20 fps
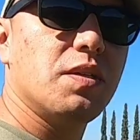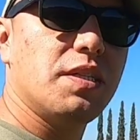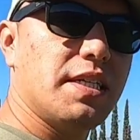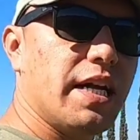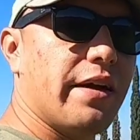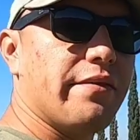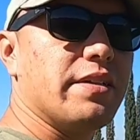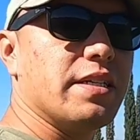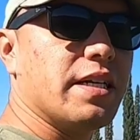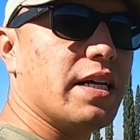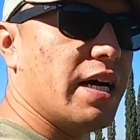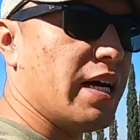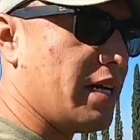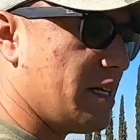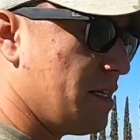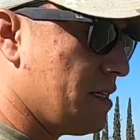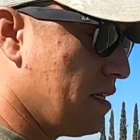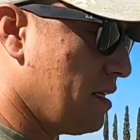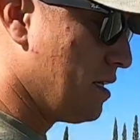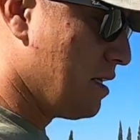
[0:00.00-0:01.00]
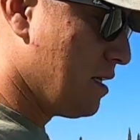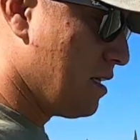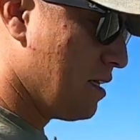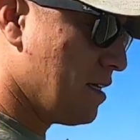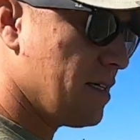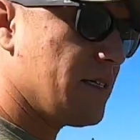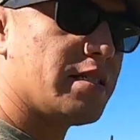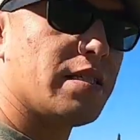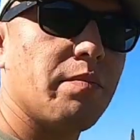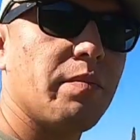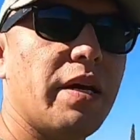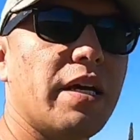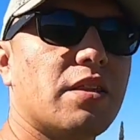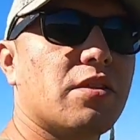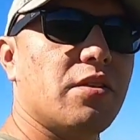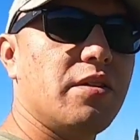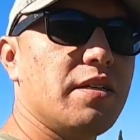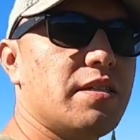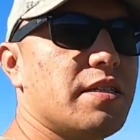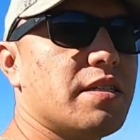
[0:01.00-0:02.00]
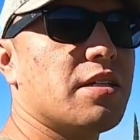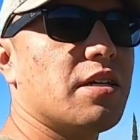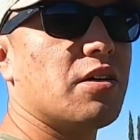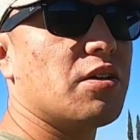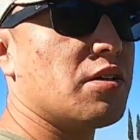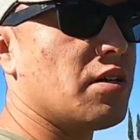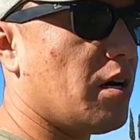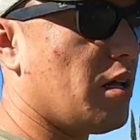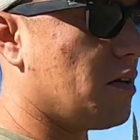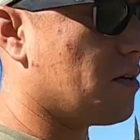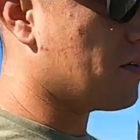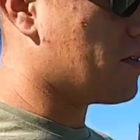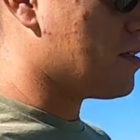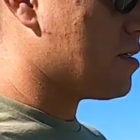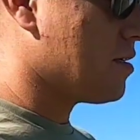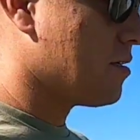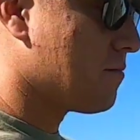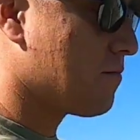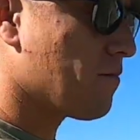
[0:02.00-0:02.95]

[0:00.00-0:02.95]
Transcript: would you have to cut to make $3,600